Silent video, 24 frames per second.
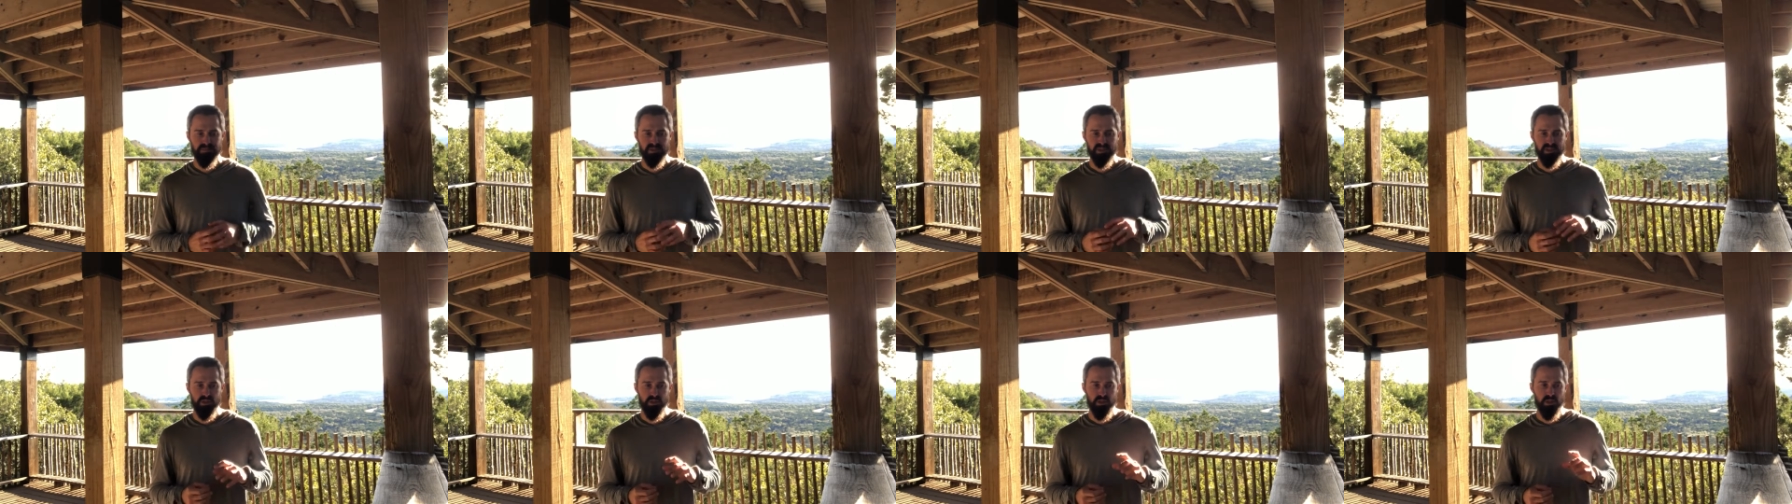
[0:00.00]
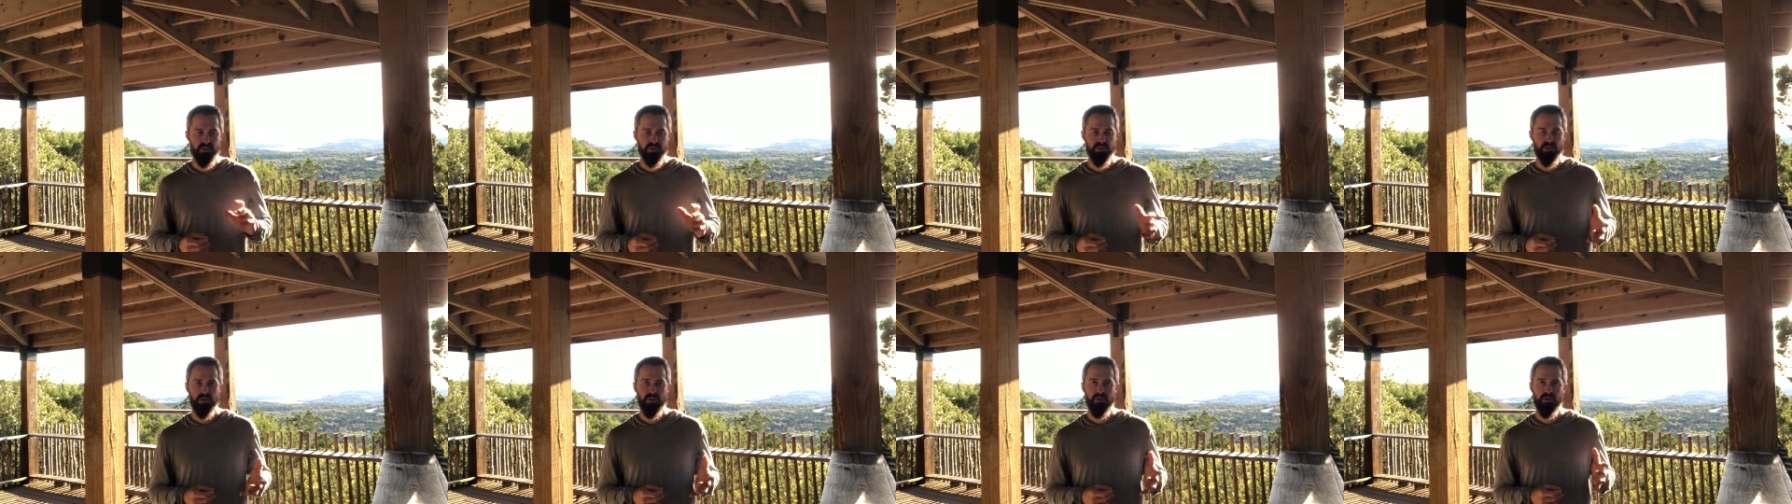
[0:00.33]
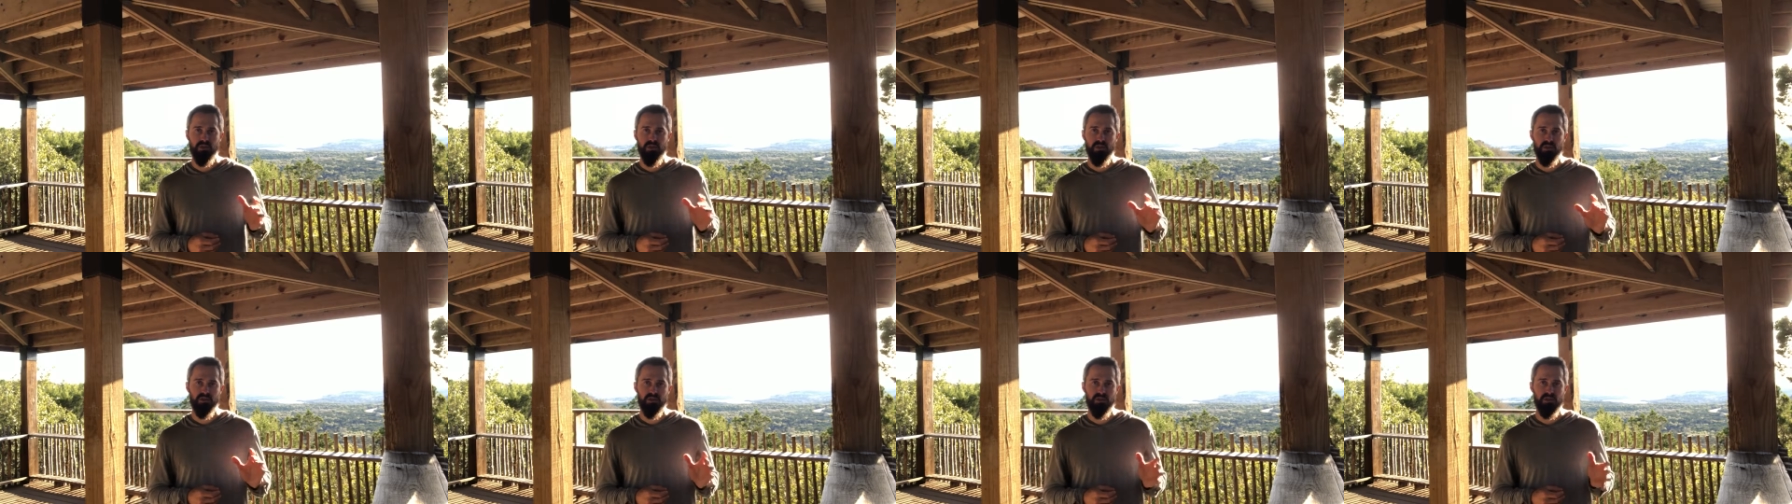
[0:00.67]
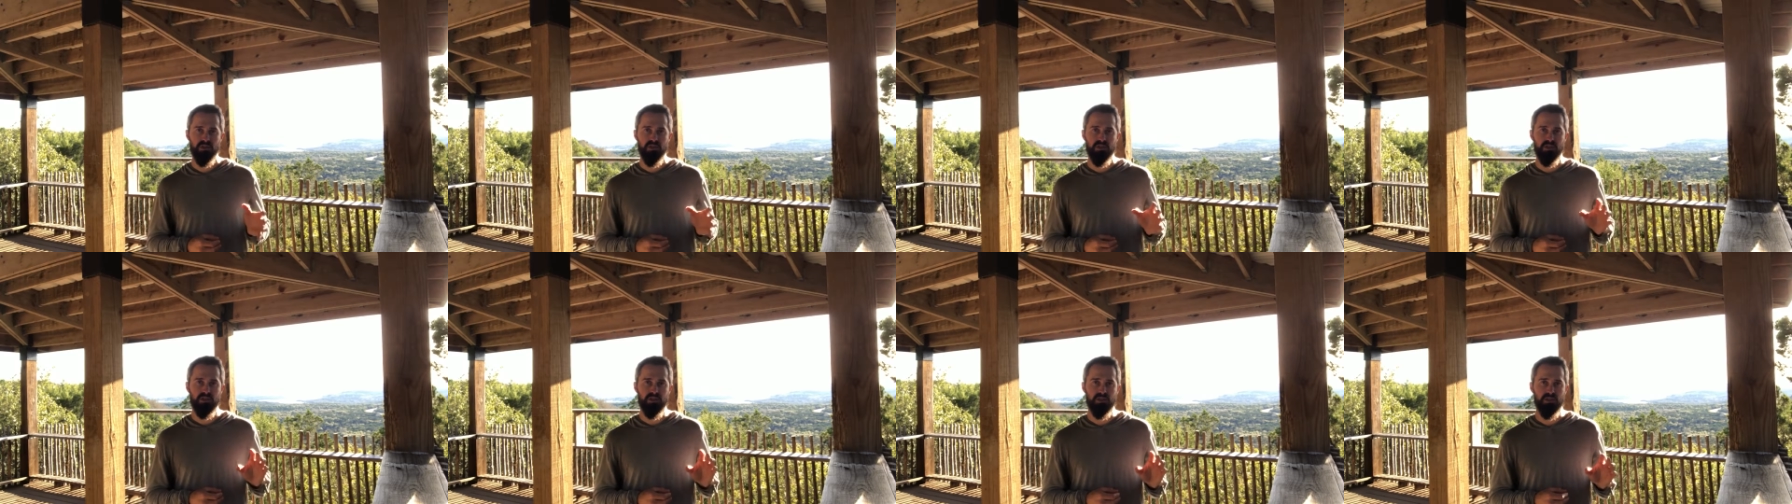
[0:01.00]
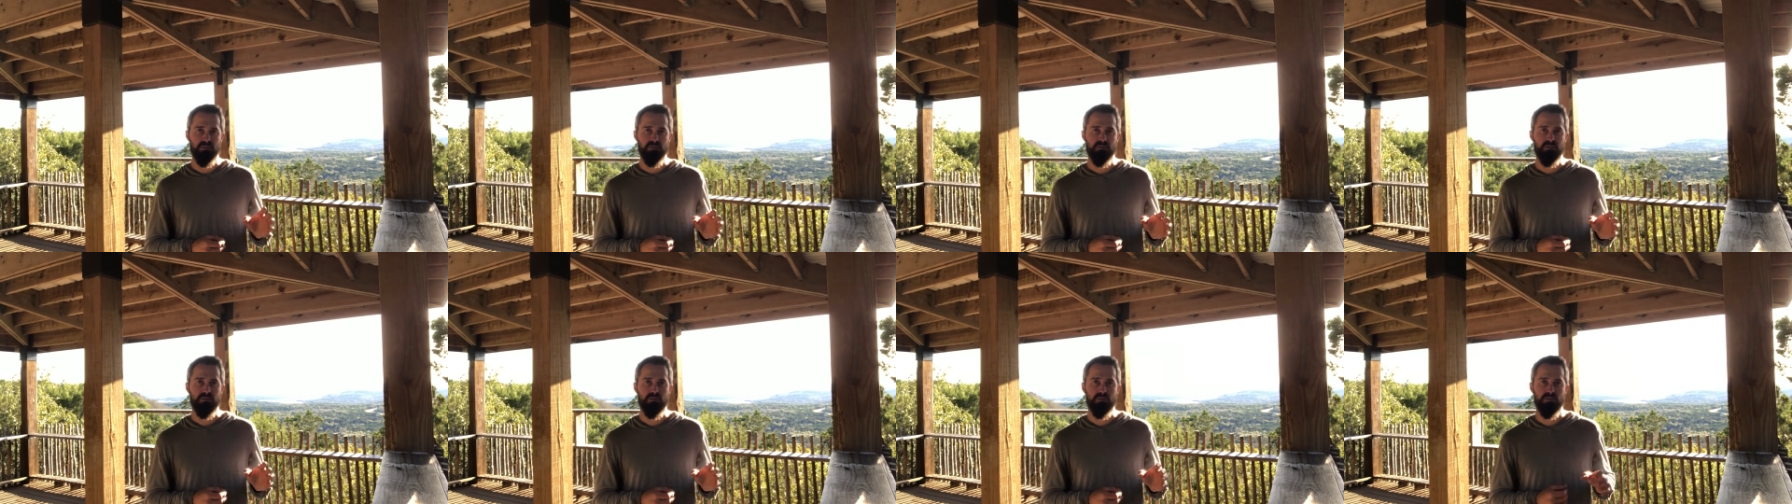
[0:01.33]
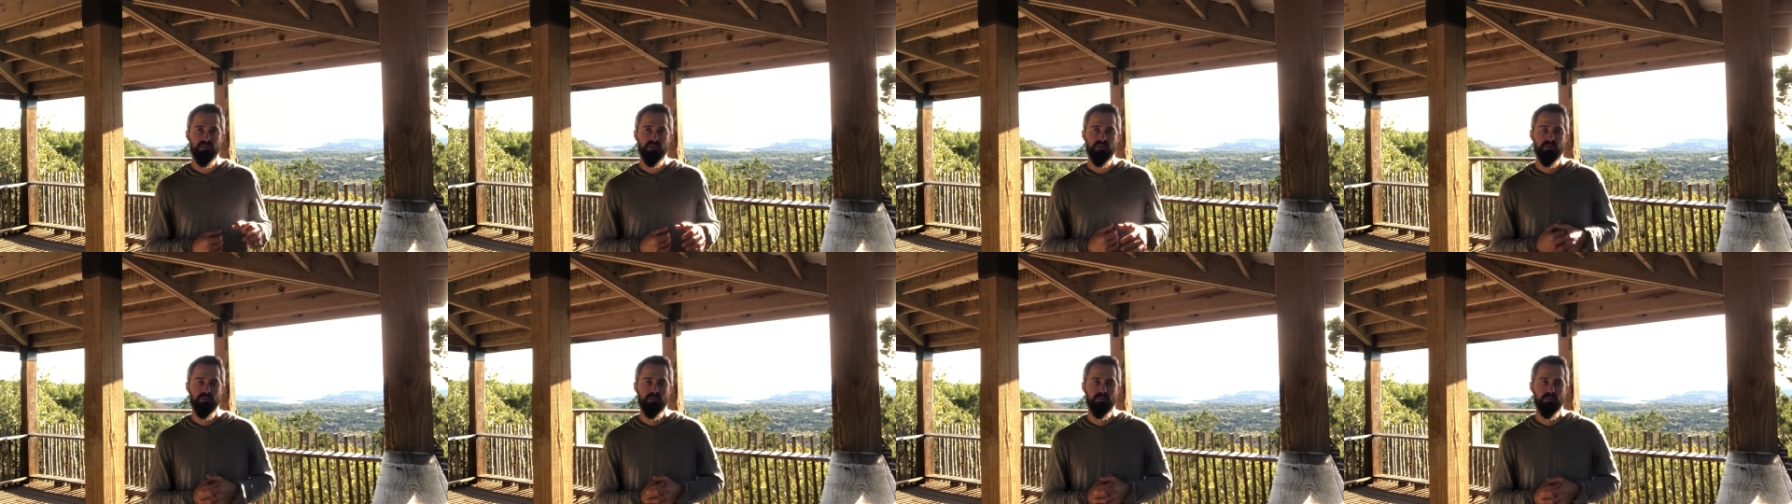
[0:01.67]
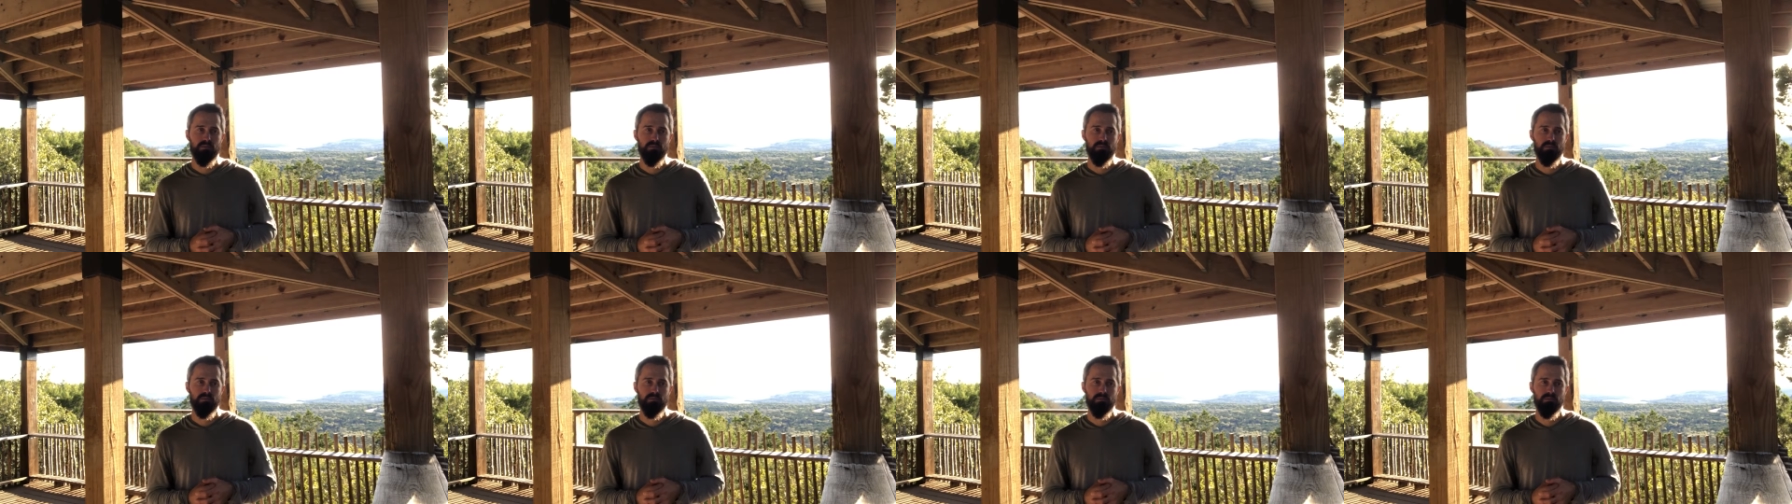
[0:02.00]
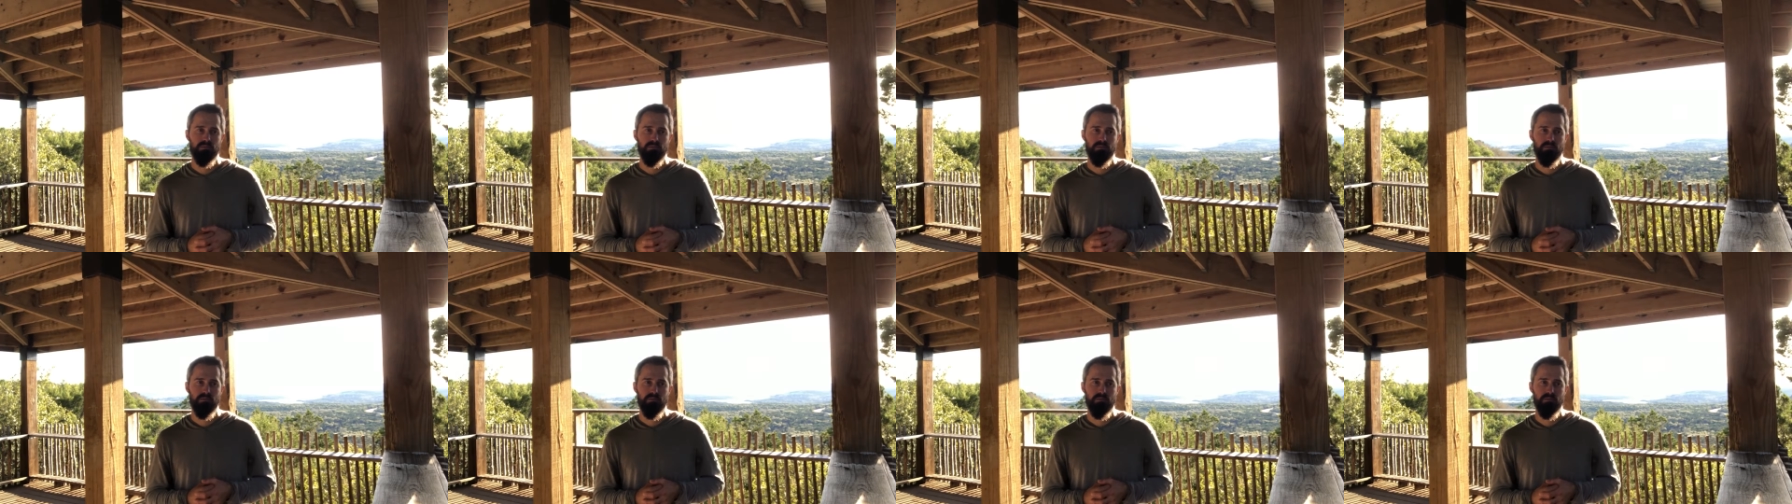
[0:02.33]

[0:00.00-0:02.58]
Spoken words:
So those are just some